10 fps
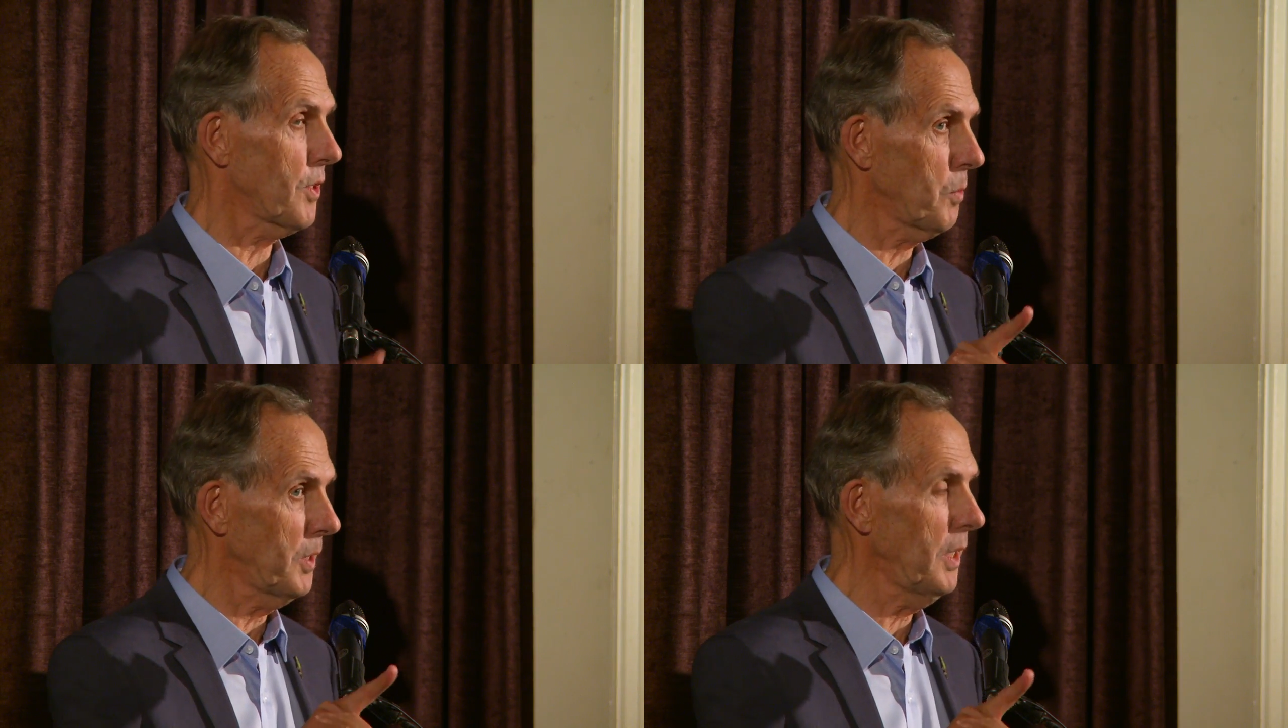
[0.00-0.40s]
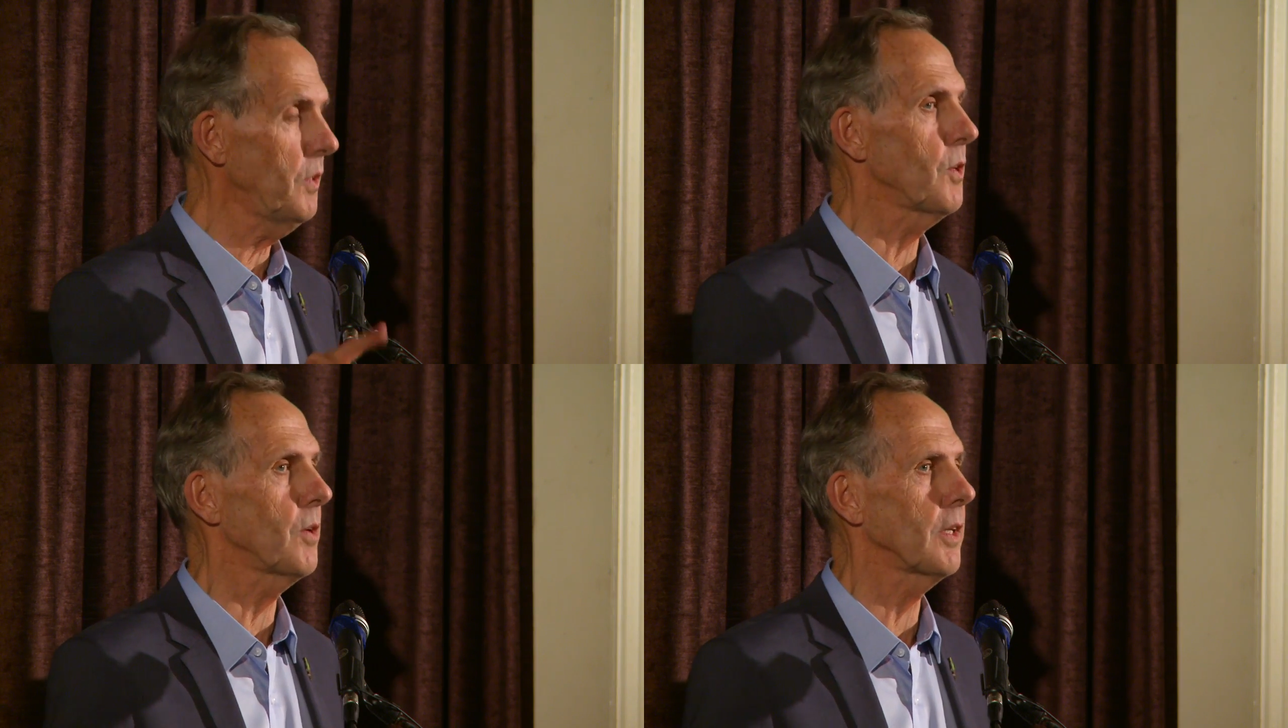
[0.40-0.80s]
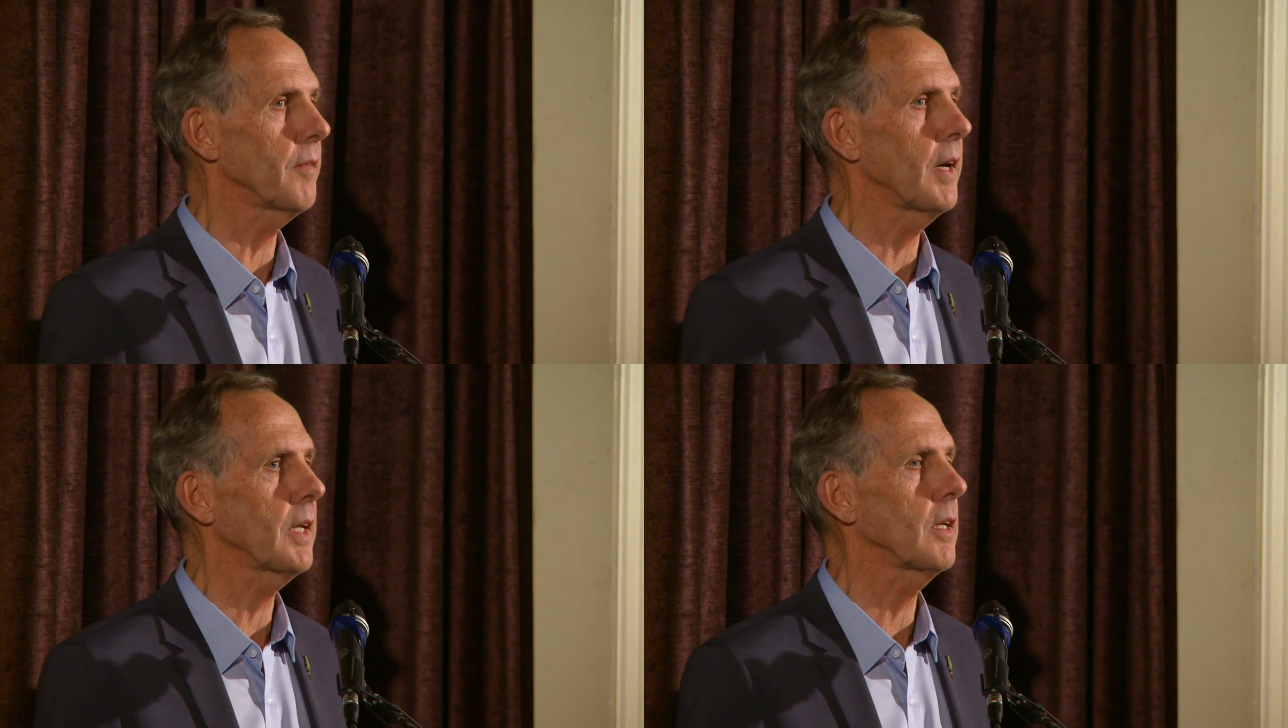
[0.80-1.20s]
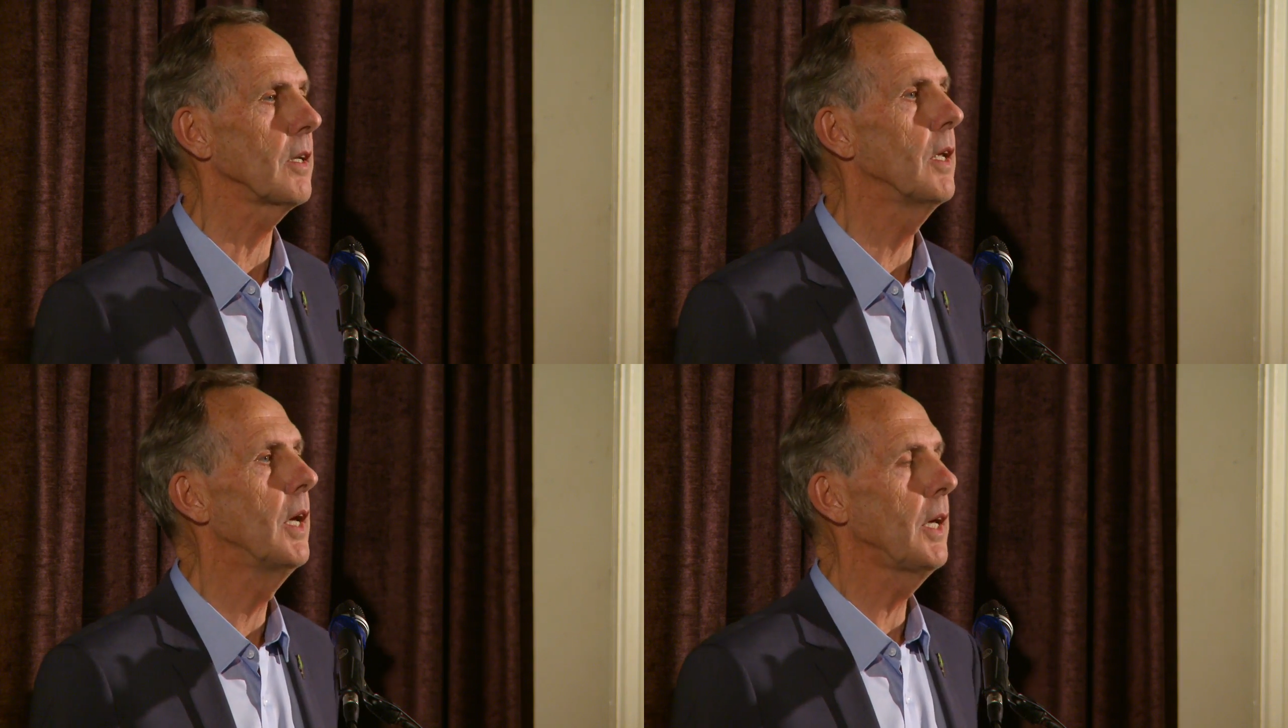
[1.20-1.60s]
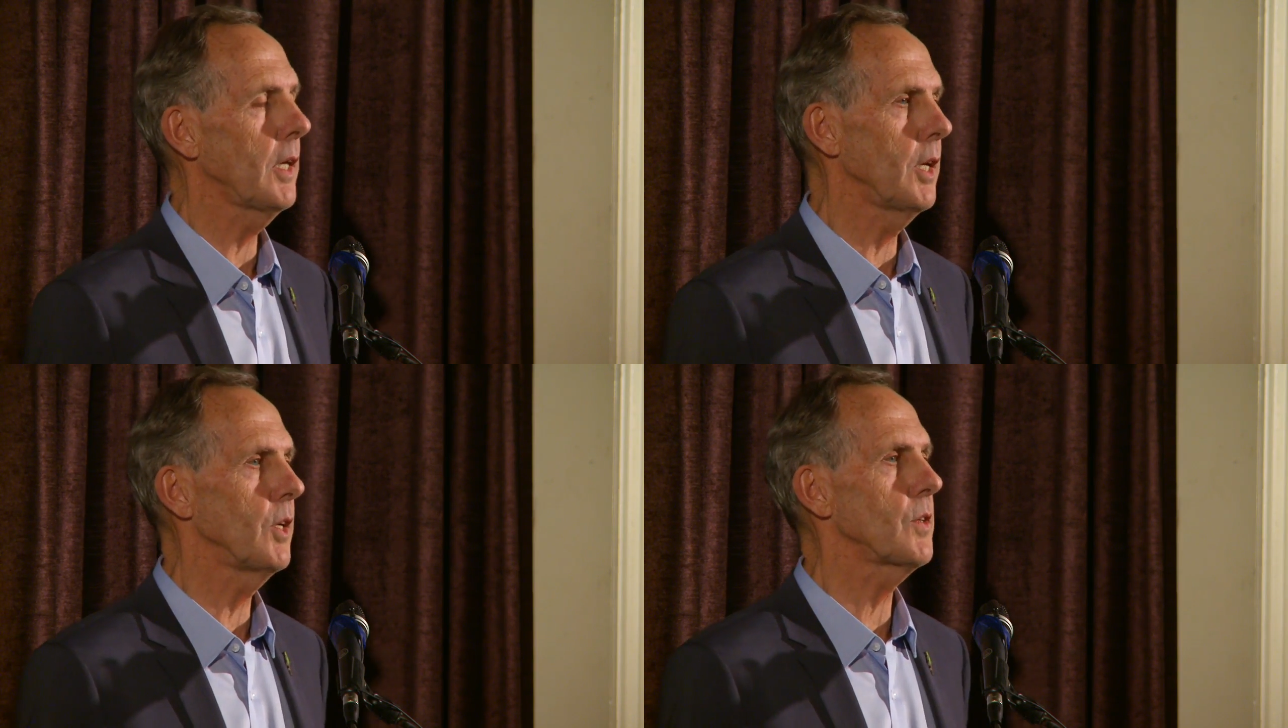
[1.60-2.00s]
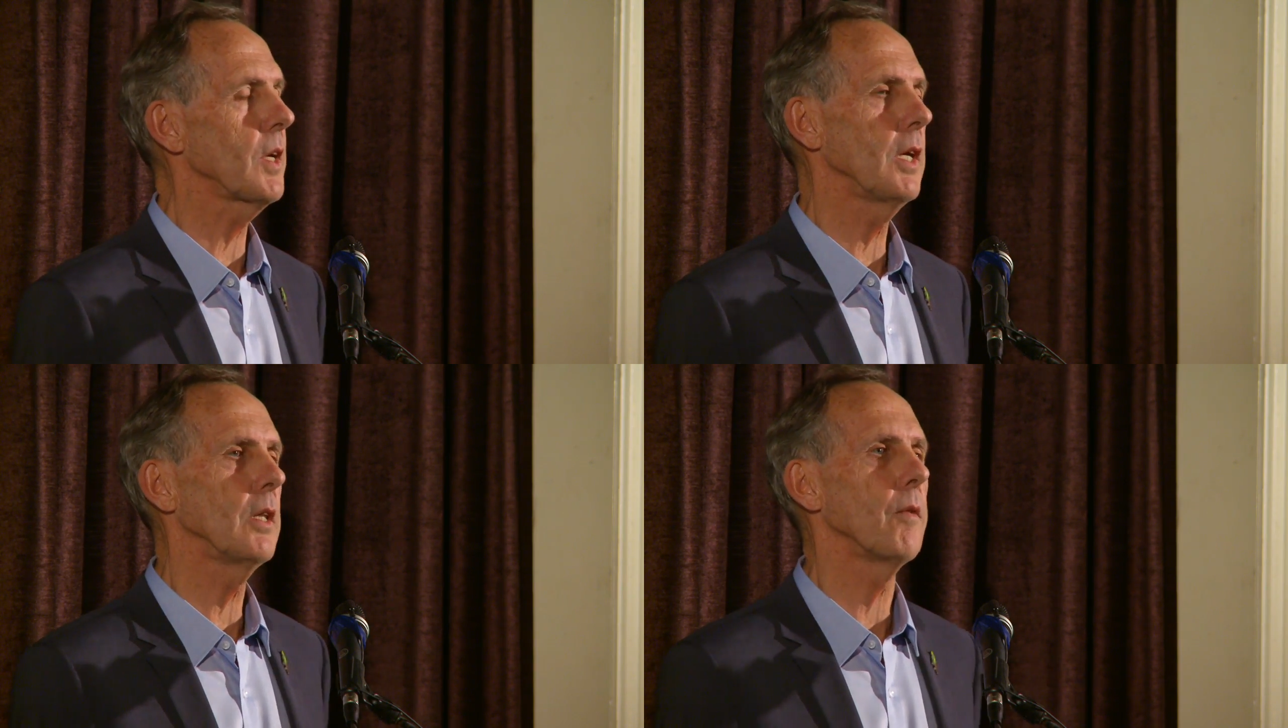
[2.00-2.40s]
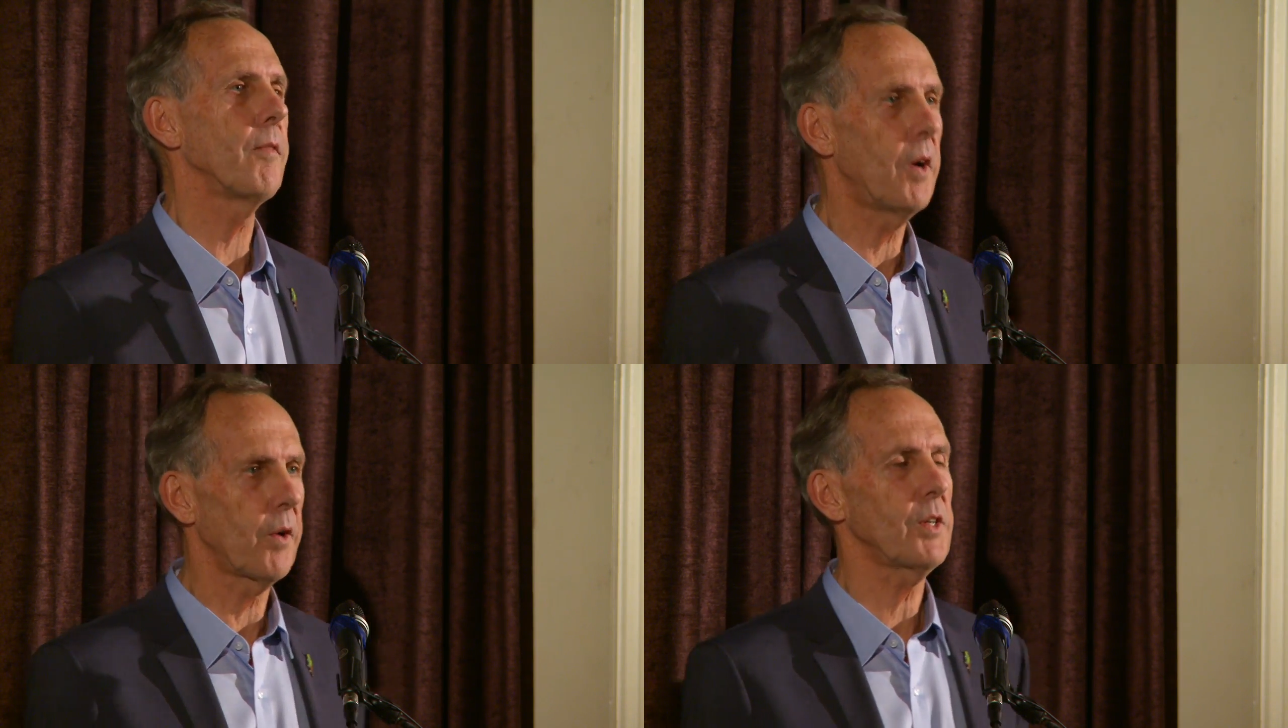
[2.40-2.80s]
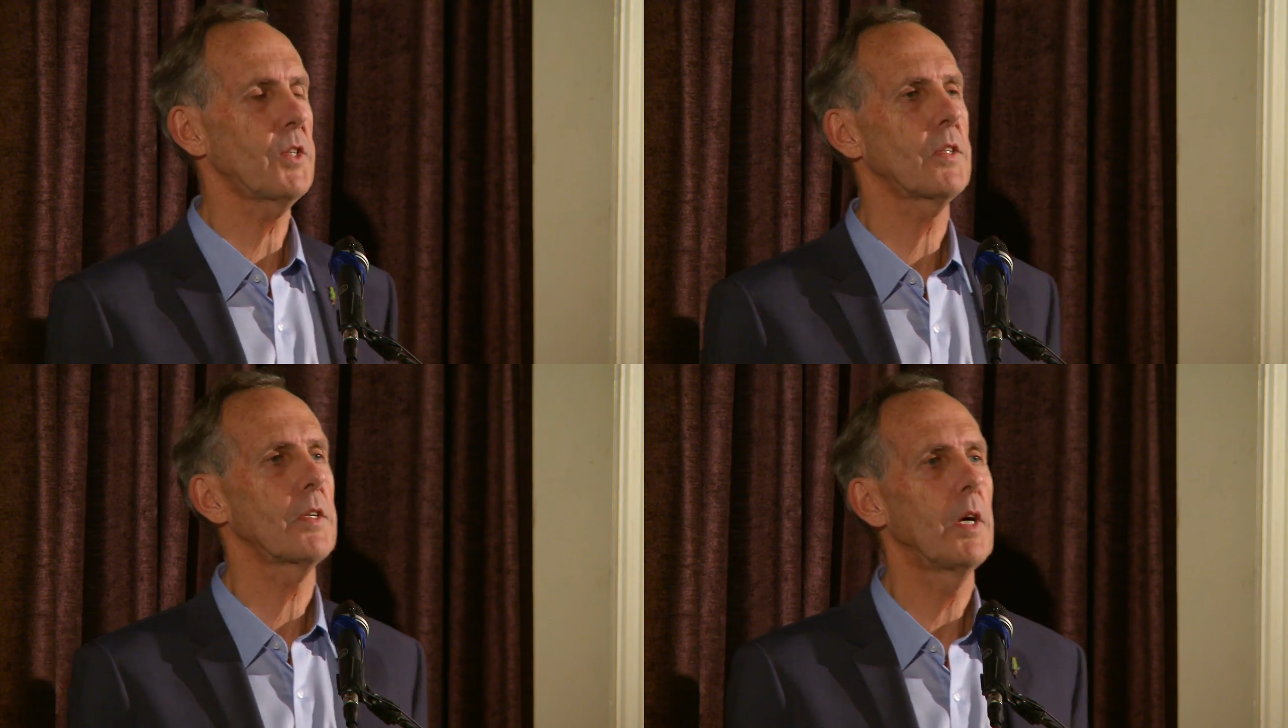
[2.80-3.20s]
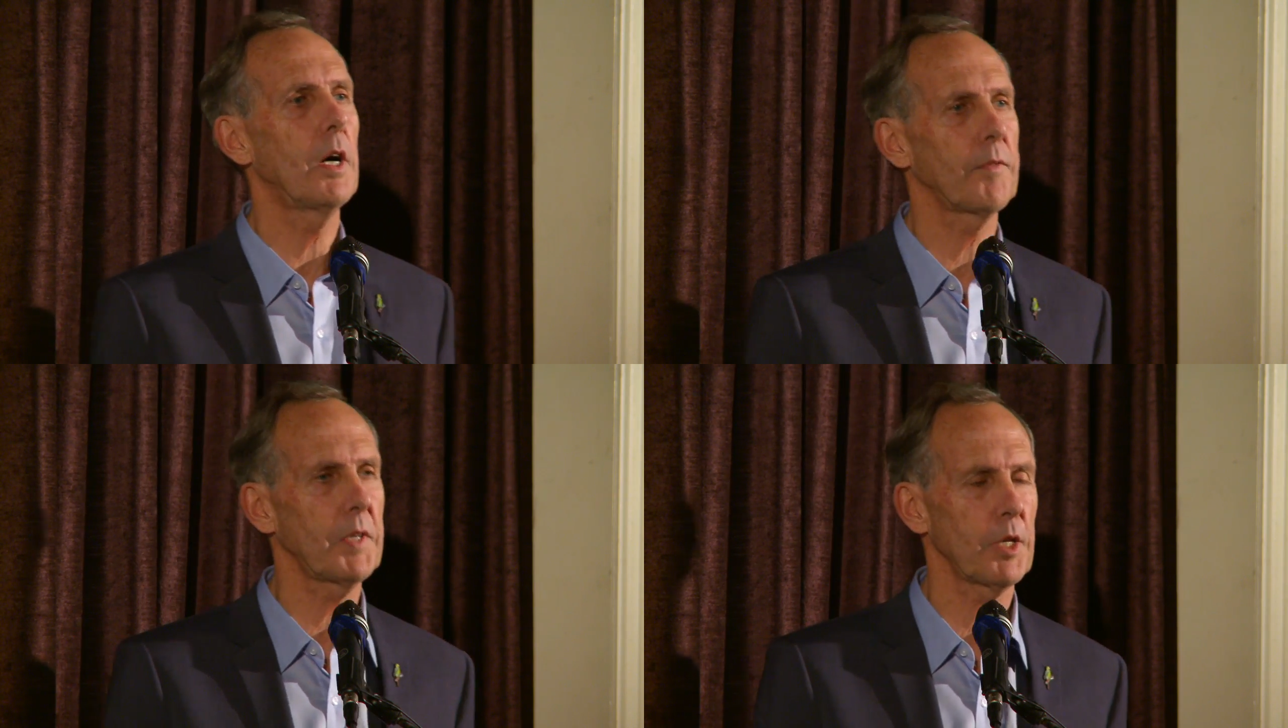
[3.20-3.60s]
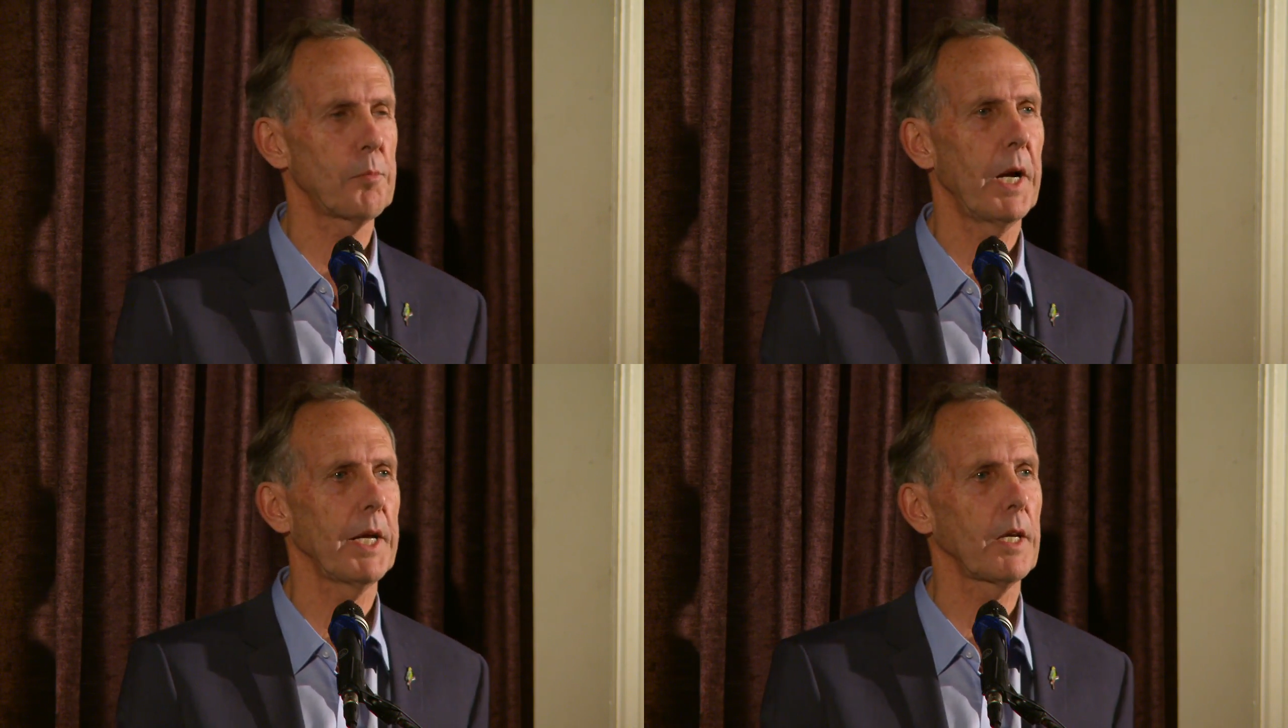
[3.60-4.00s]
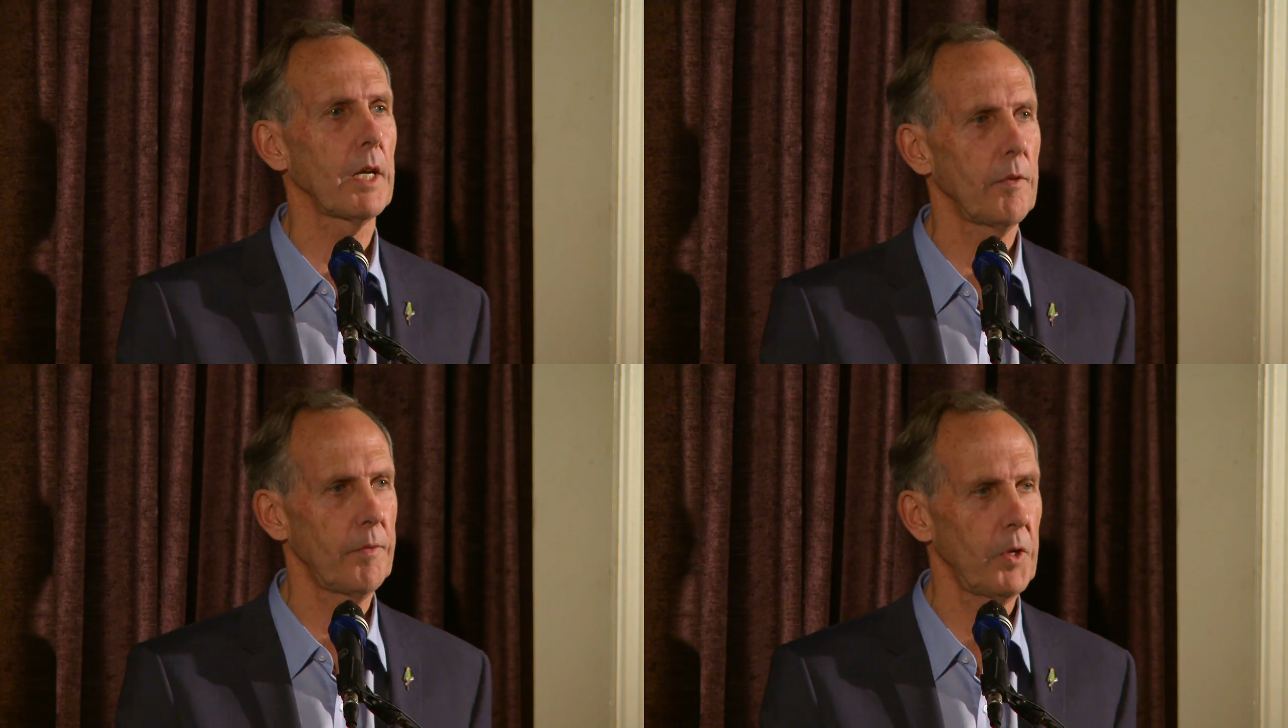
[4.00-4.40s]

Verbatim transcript: as we did during the Franklin years in the forests of Tasmania in